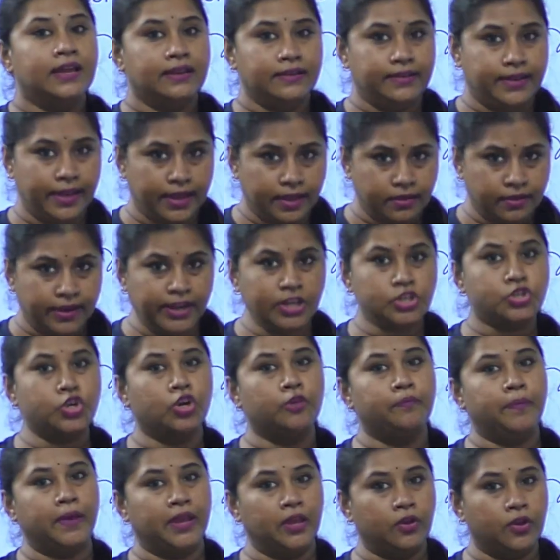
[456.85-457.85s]
Degree
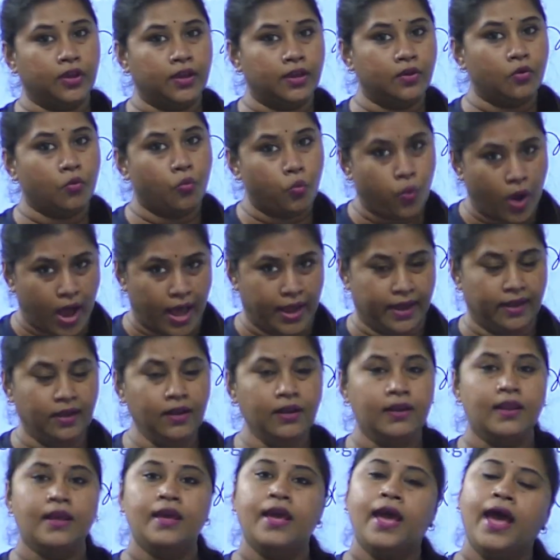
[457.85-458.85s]
should be 1
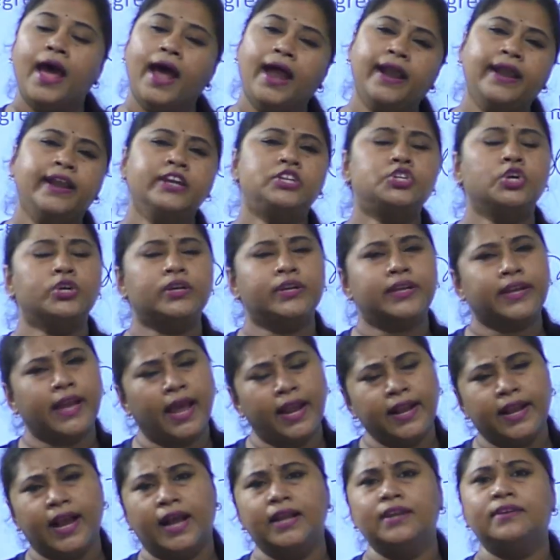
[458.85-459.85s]
and it
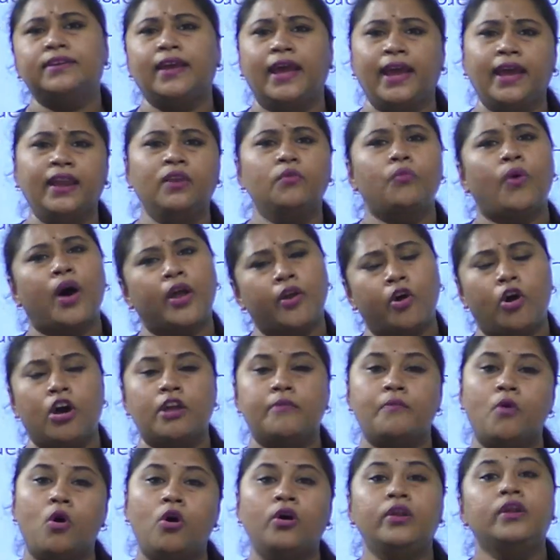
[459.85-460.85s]
can contain one
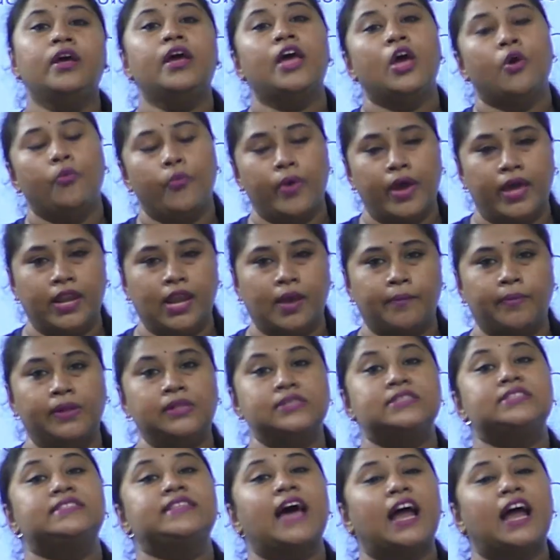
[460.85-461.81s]
or more variables.